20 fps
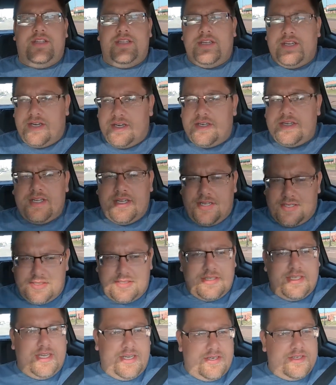They are,
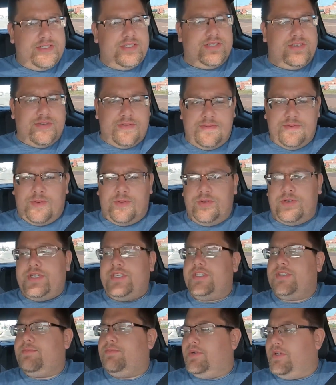yes, they are still
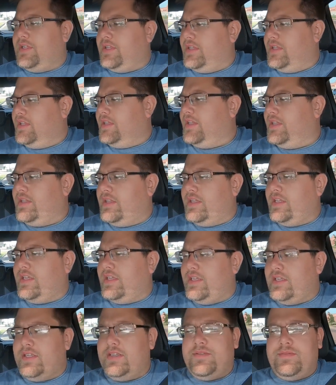Focus, but
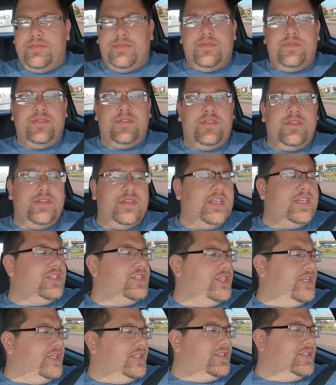they
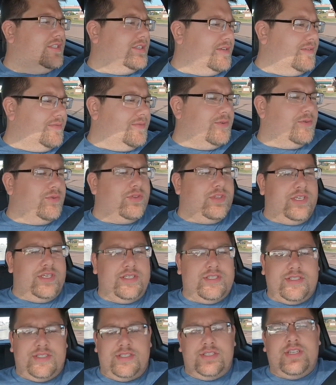changed a few
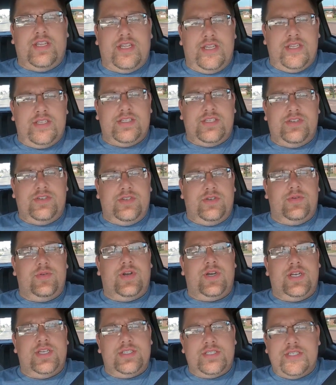things interior
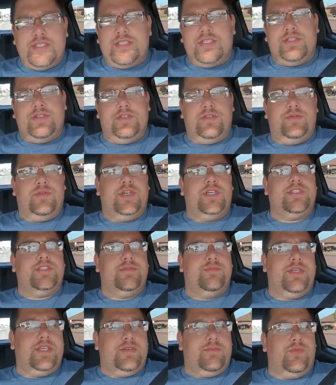wise, exterior wise,
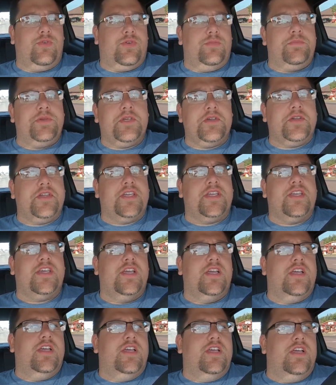to make it more appealing
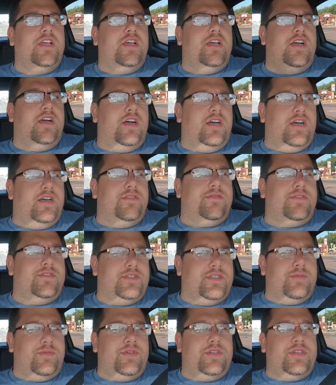for
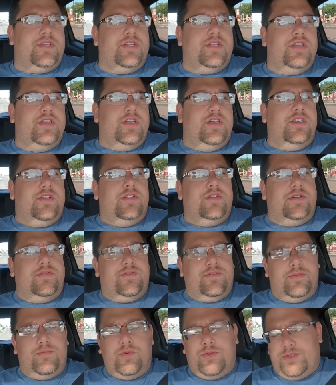someone looking
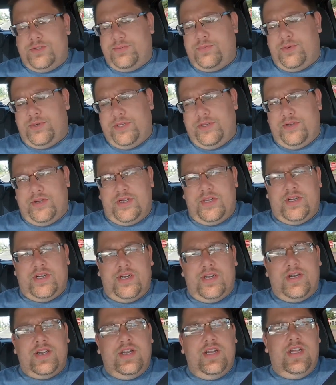for a more sportier
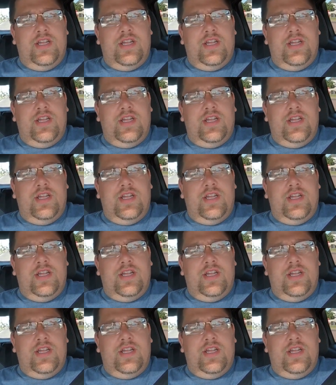car.